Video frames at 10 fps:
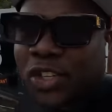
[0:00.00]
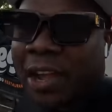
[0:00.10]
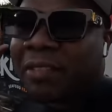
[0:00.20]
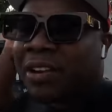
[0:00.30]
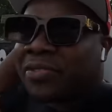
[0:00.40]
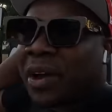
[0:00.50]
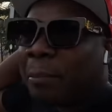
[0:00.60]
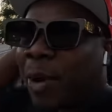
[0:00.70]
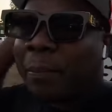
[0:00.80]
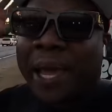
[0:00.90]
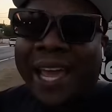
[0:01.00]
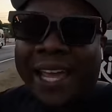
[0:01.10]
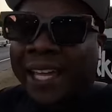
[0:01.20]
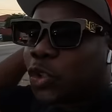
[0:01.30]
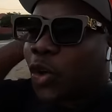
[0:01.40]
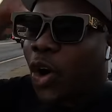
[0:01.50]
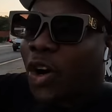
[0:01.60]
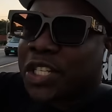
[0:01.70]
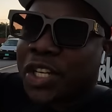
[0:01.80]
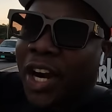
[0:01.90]
you're traveling from Mo Bay to
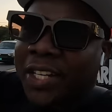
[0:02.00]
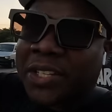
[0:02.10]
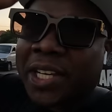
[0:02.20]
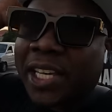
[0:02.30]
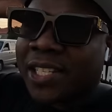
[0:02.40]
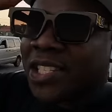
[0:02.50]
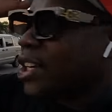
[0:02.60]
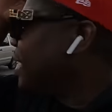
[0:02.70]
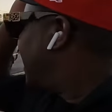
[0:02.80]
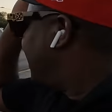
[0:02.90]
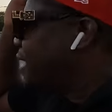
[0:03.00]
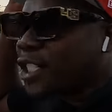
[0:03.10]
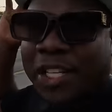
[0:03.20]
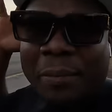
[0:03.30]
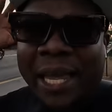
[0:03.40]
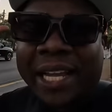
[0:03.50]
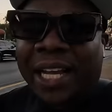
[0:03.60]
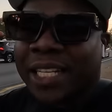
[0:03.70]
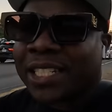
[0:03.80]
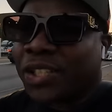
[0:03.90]
Ocho or to Kingston on
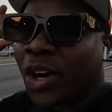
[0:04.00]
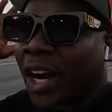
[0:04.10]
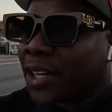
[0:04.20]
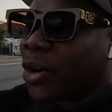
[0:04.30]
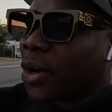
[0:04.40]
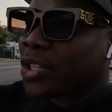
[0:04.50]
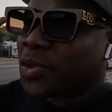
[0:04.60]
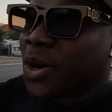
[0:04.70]
Jamaica's North Coast